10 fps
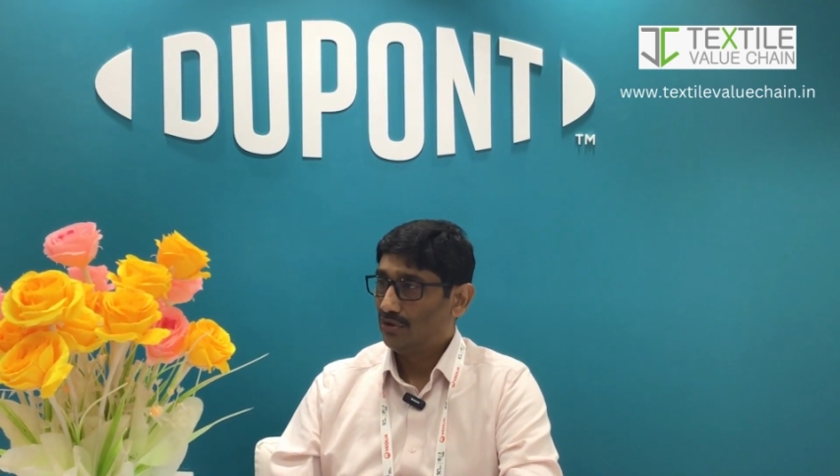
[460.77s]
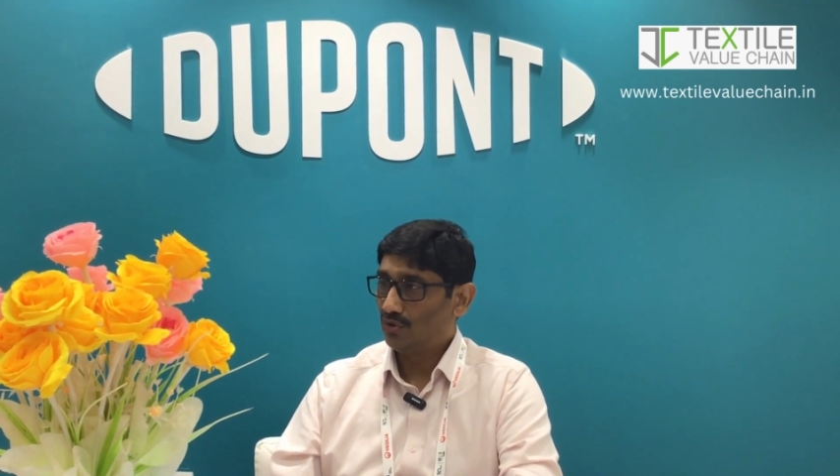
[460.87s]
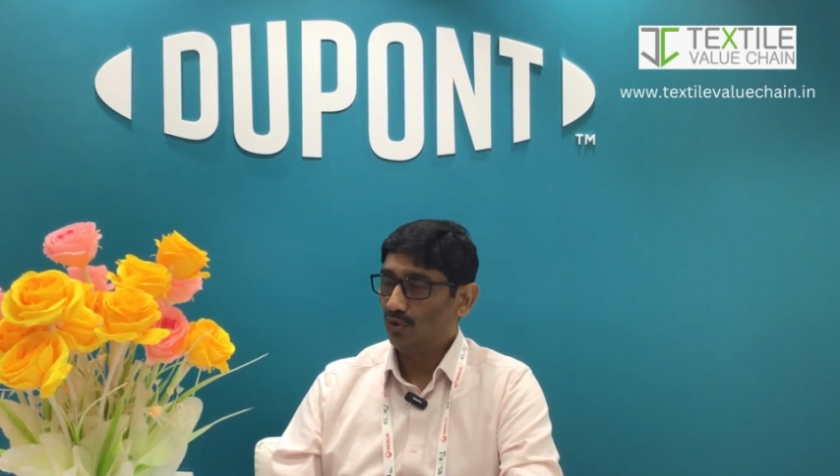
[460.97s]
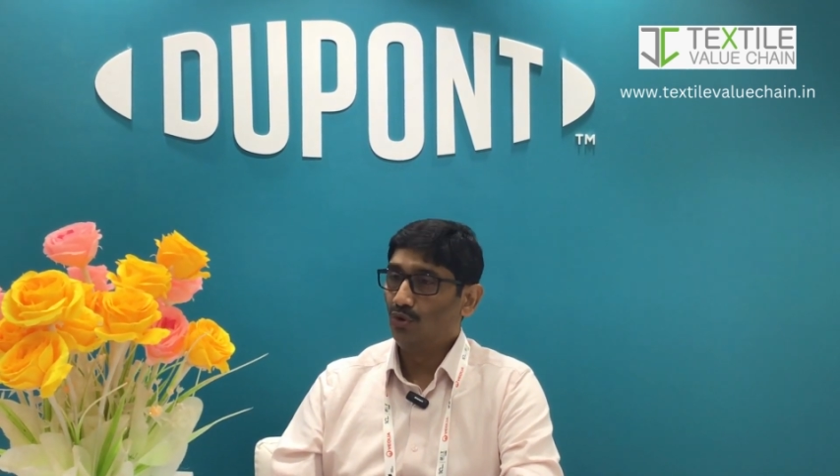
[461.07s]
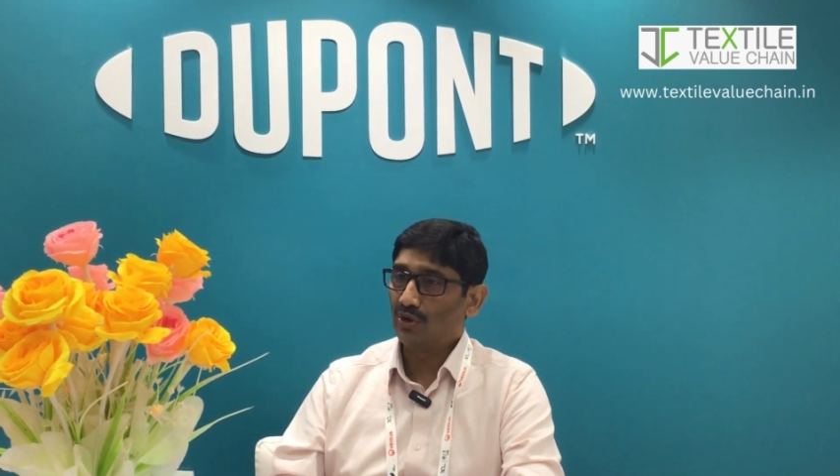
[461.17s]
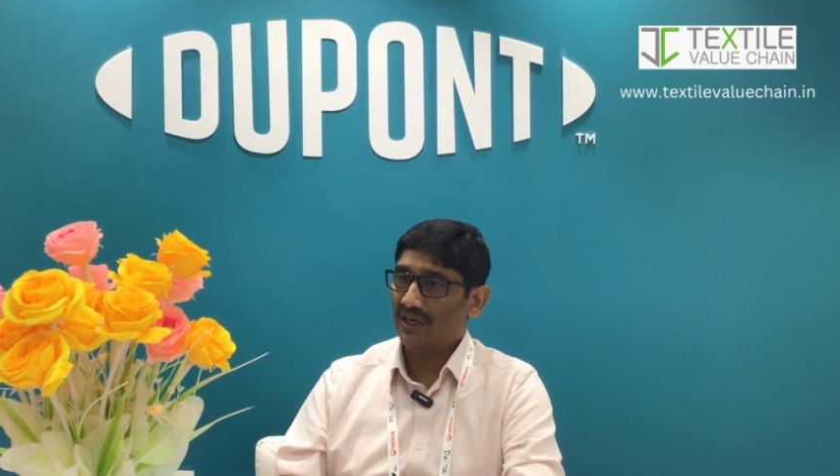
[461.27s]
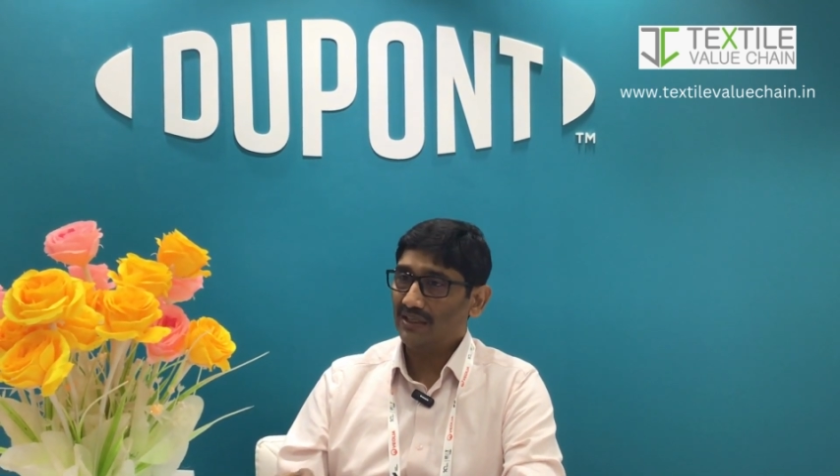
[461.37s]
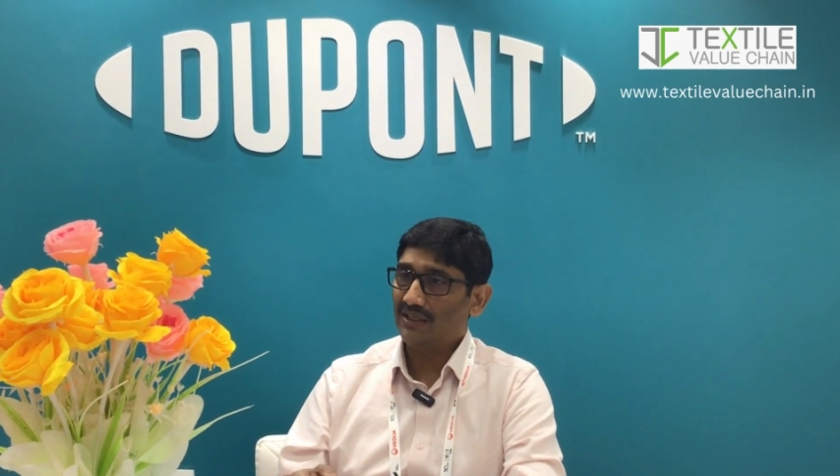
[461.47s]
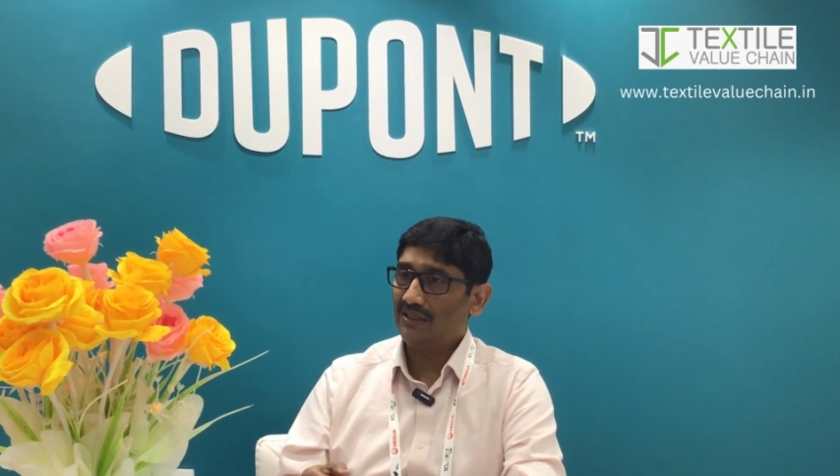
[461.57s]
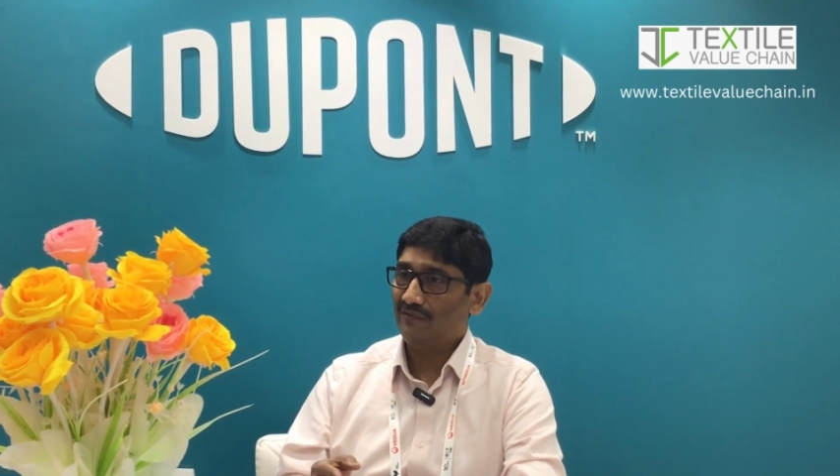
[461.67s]
So look
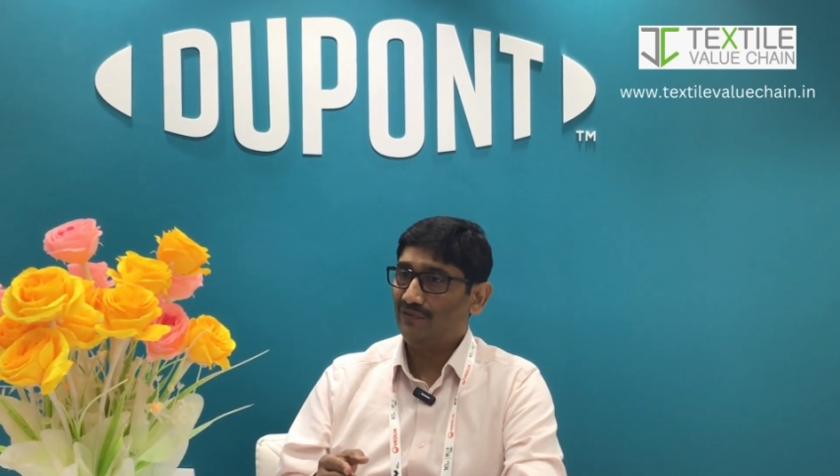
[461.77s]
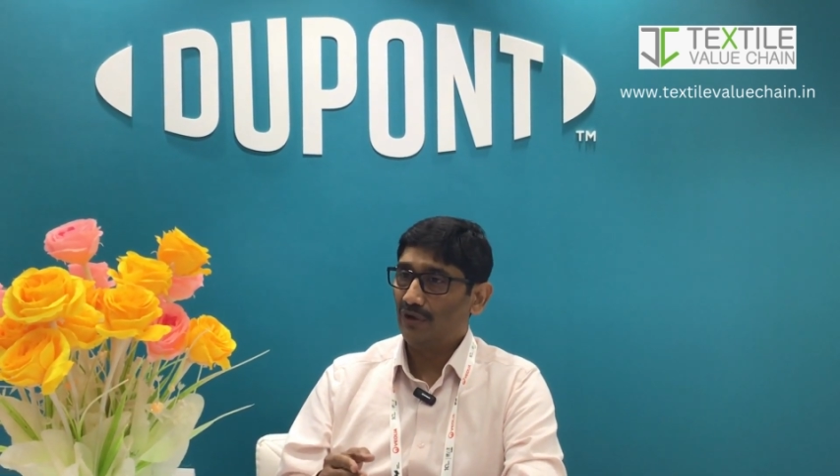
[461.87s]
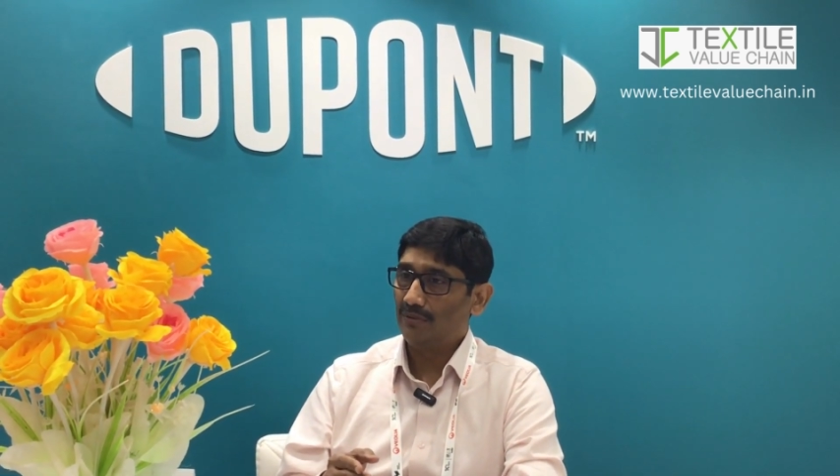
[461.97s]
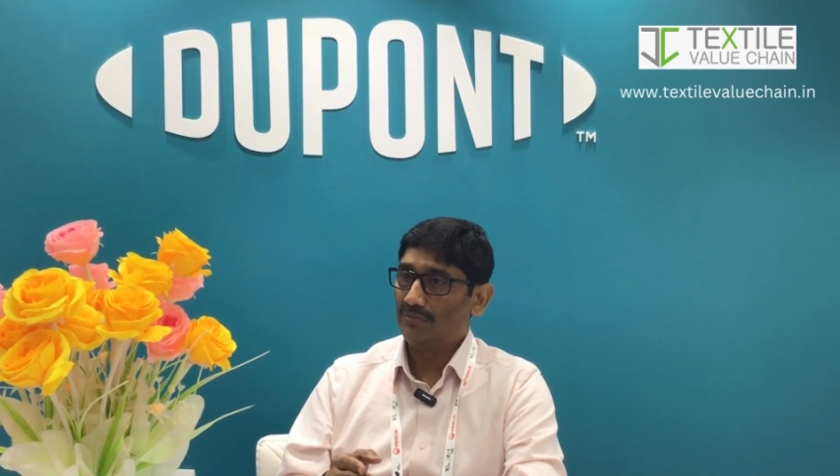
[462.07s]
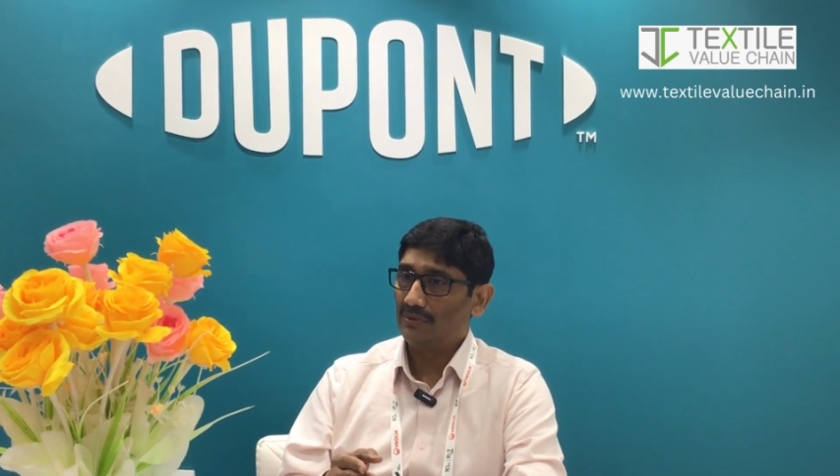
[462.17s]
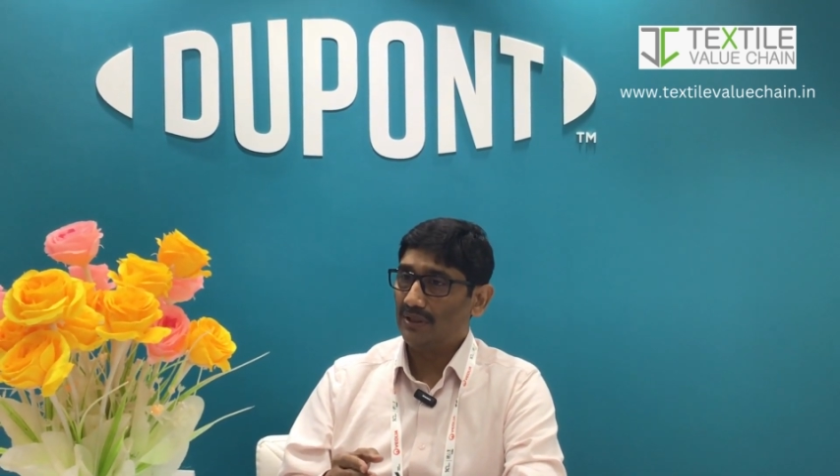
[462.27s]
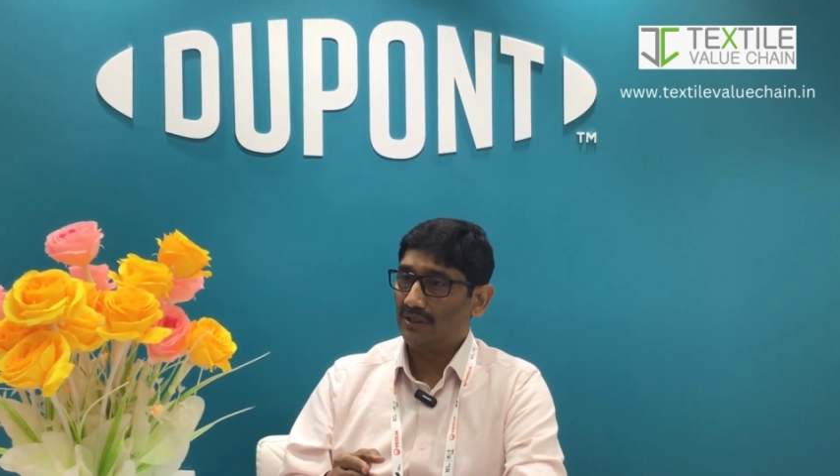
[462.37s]
at it from